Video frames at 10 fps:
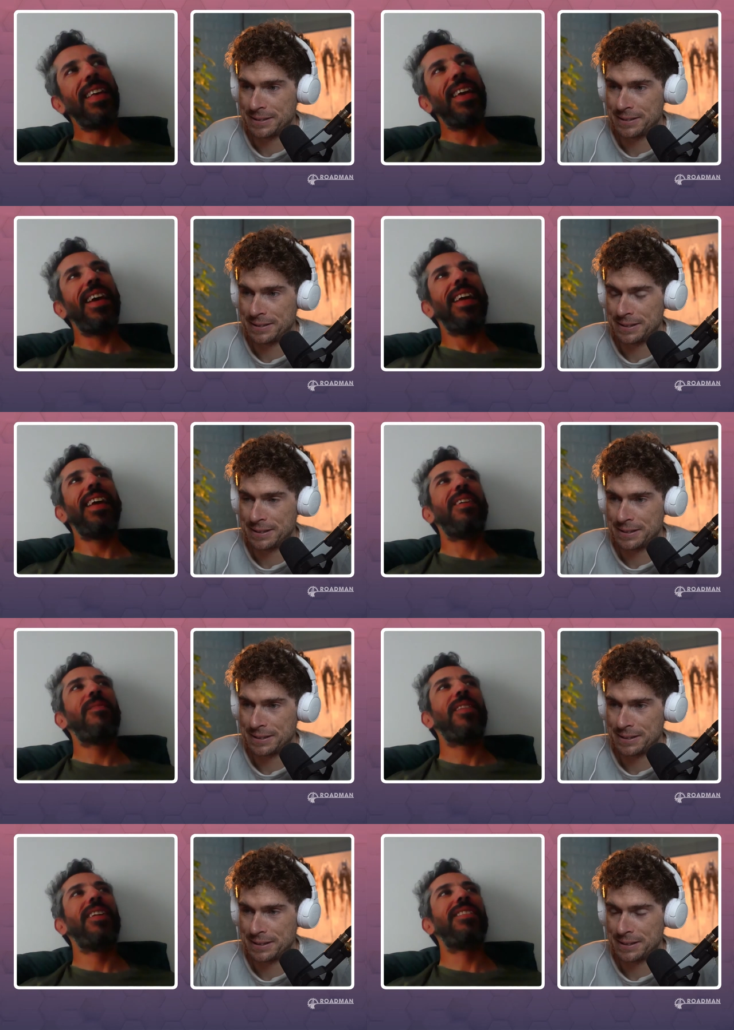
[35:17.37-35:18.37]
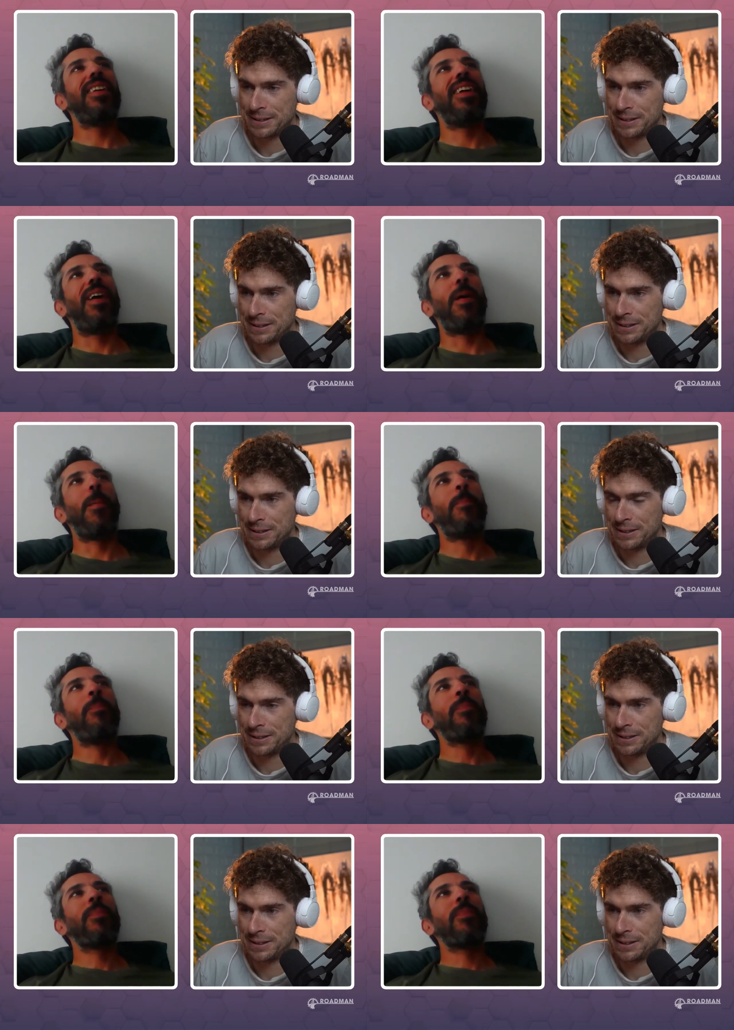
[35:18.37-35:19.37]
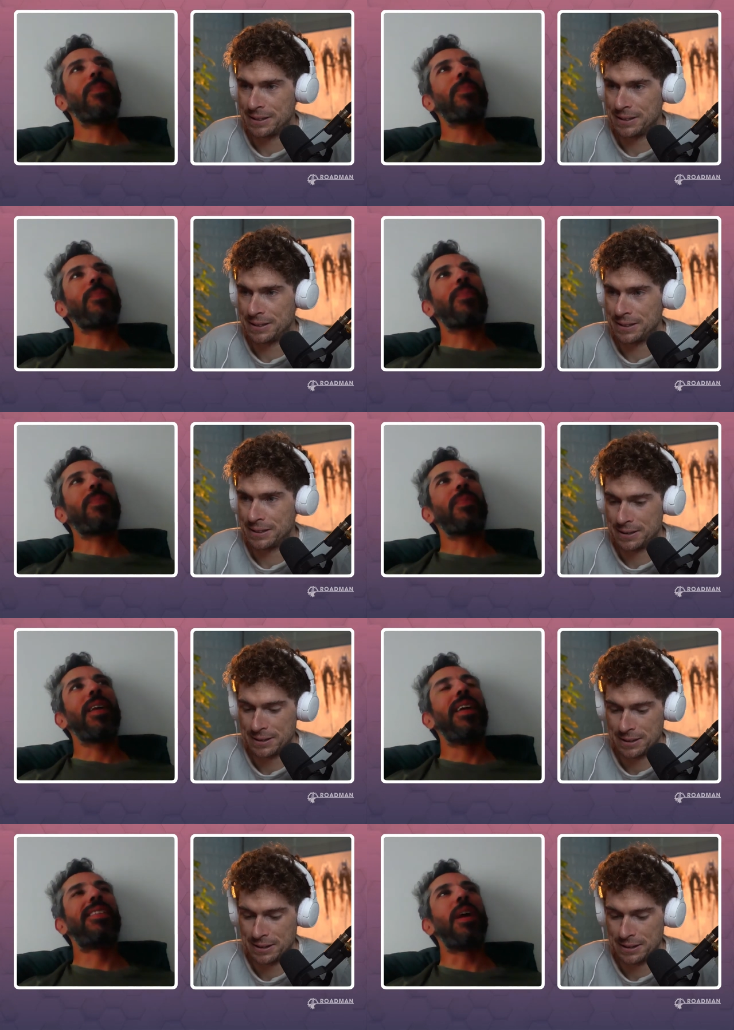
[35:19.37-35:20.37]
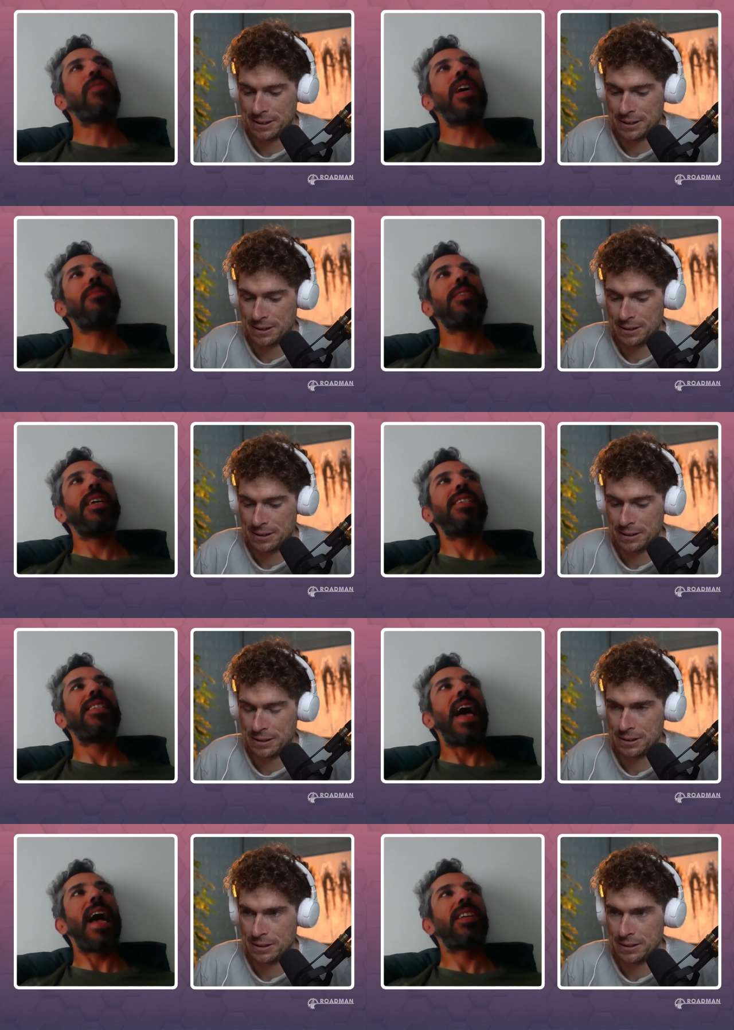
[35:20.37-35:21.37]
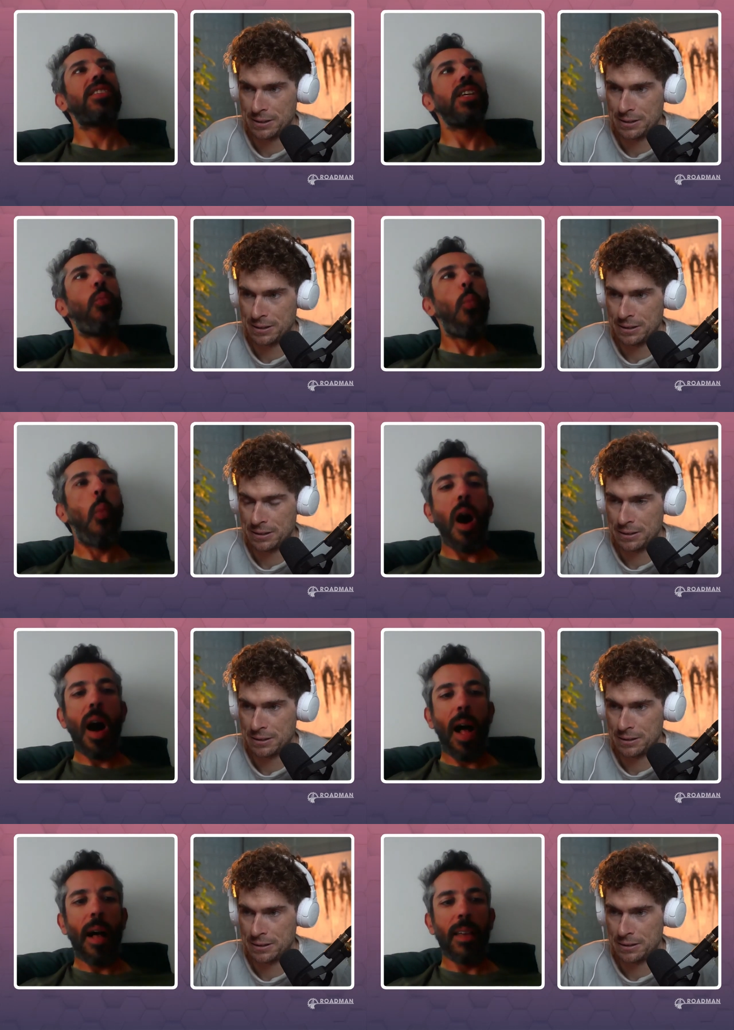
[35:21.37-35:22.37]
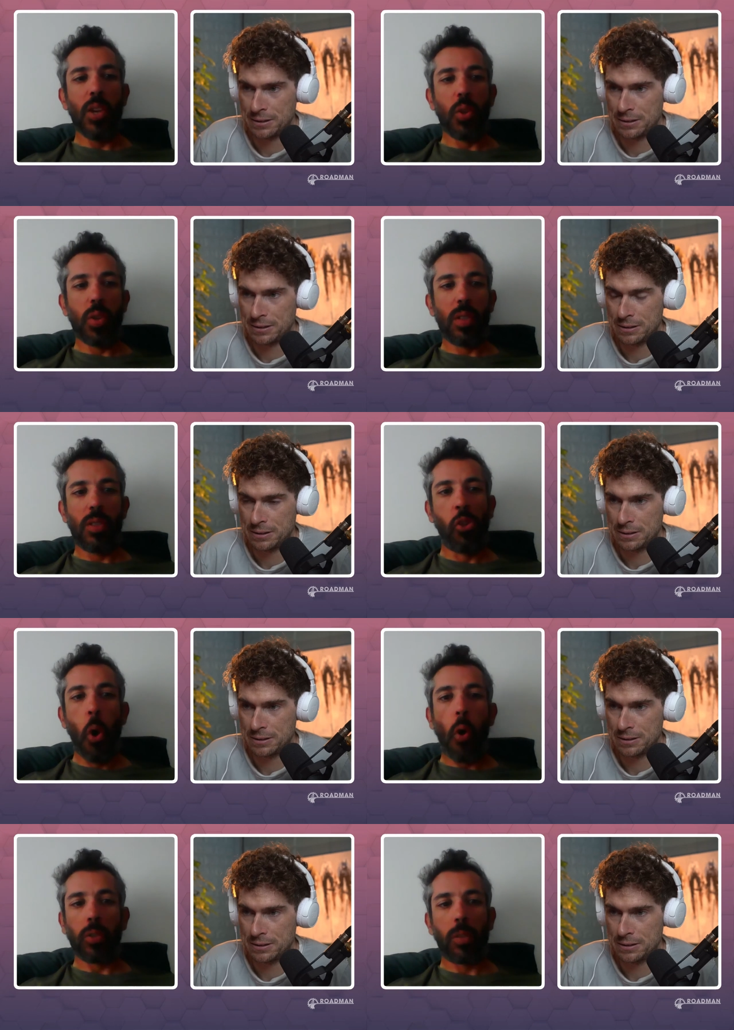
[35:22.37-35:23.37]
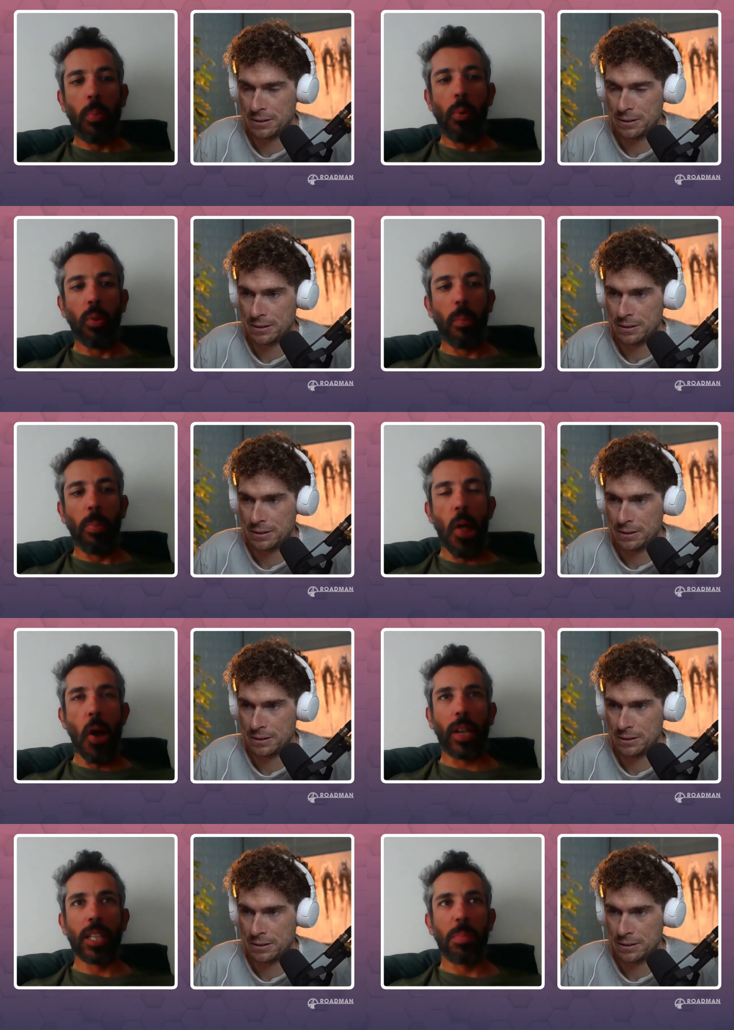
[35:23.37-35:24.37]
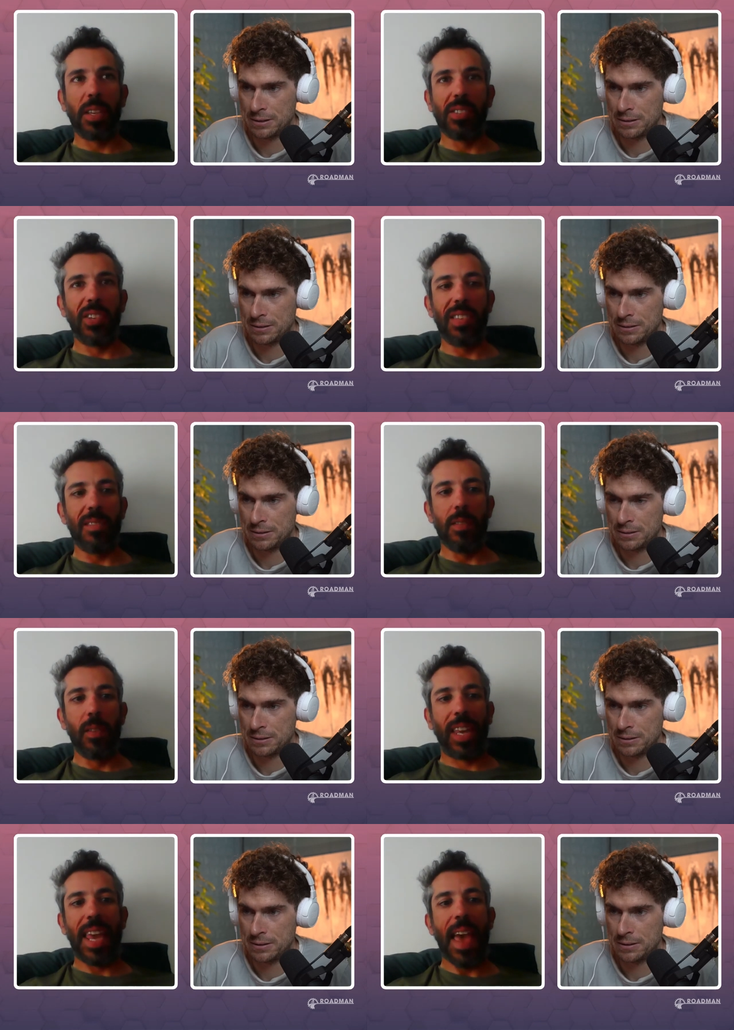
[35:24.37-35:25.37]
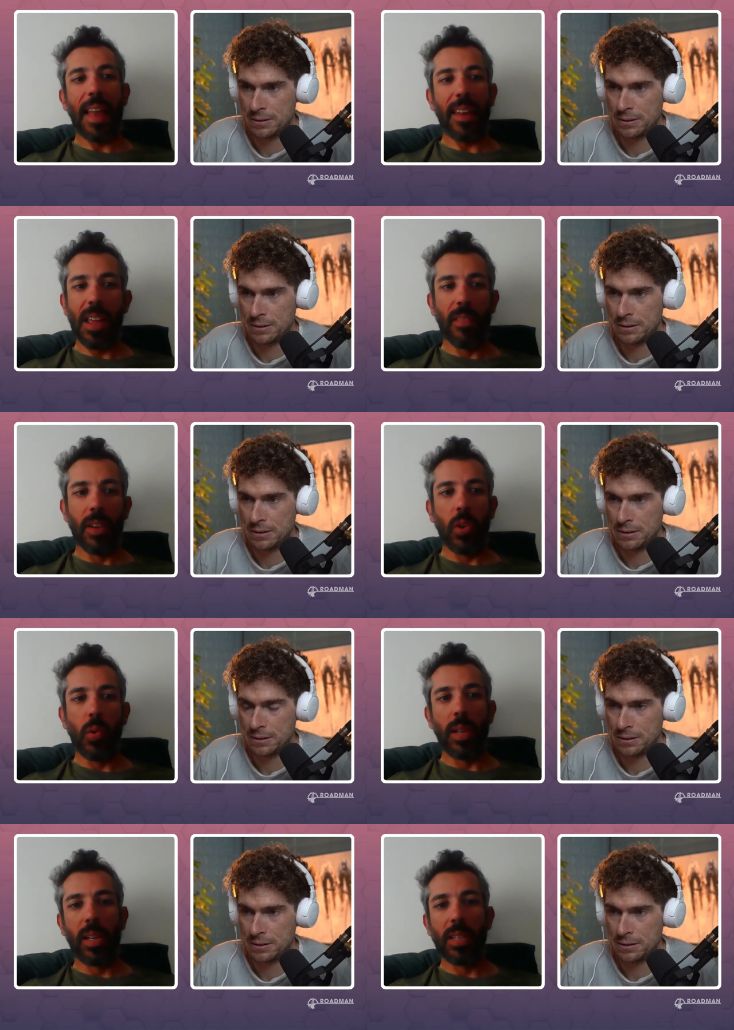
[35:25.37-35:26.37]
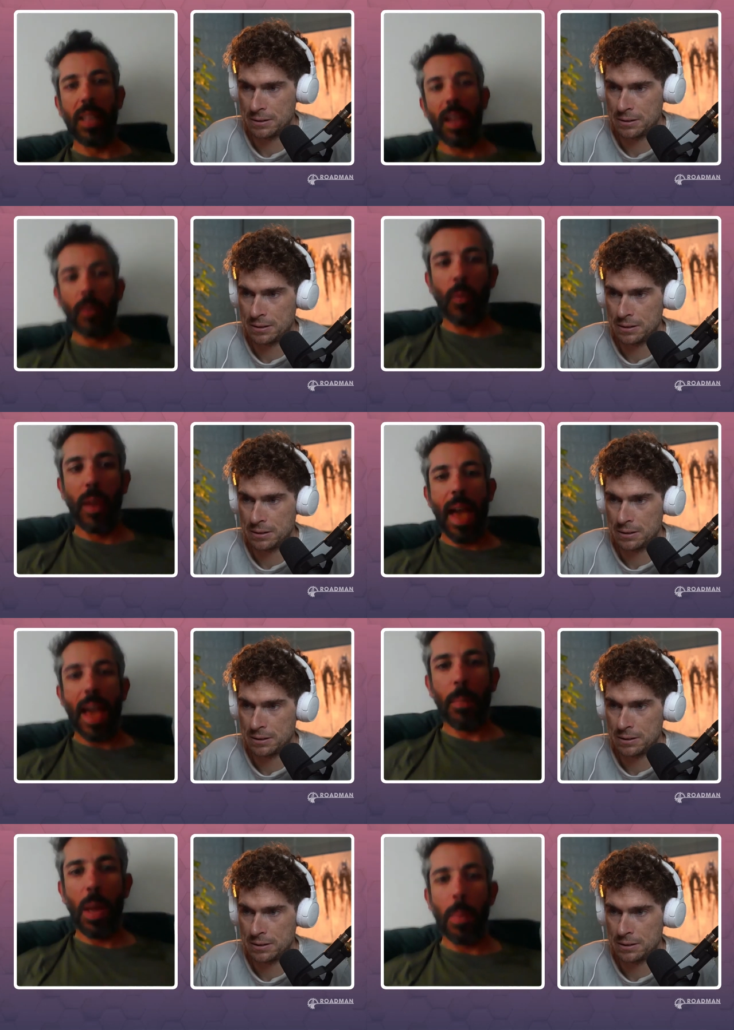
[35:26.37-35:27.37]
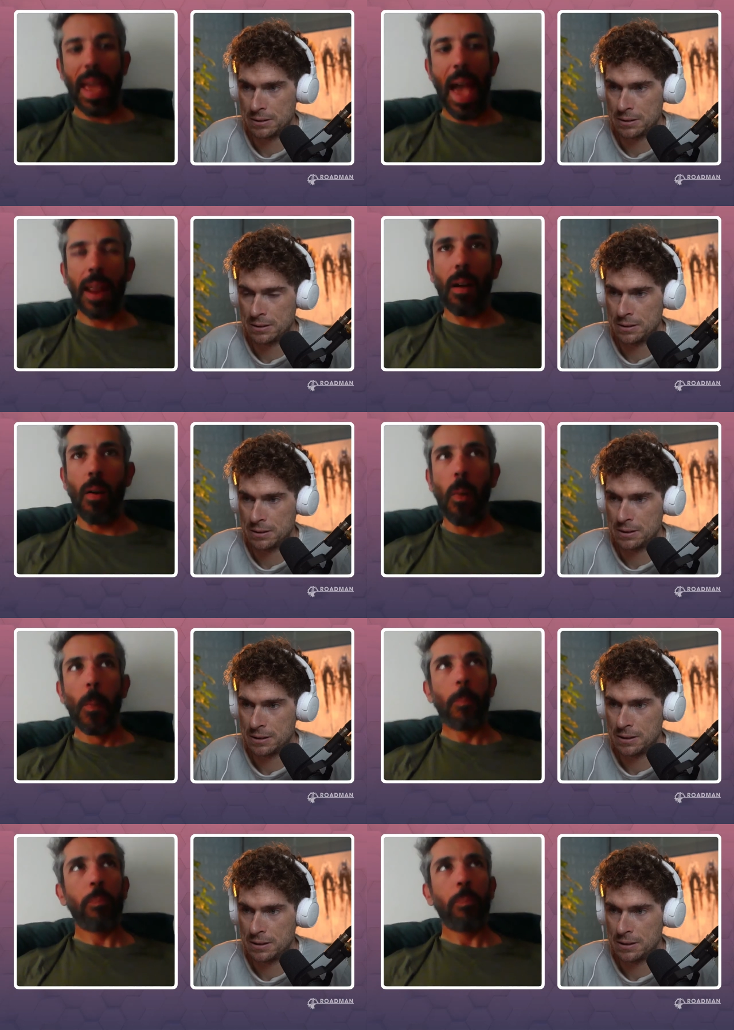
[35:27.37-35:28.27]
Speaker 1: yeah, yeah, it's uh, and sometimes it's actually why you don't pull the plug is because you you can't even do it. It's like when I had my mechanical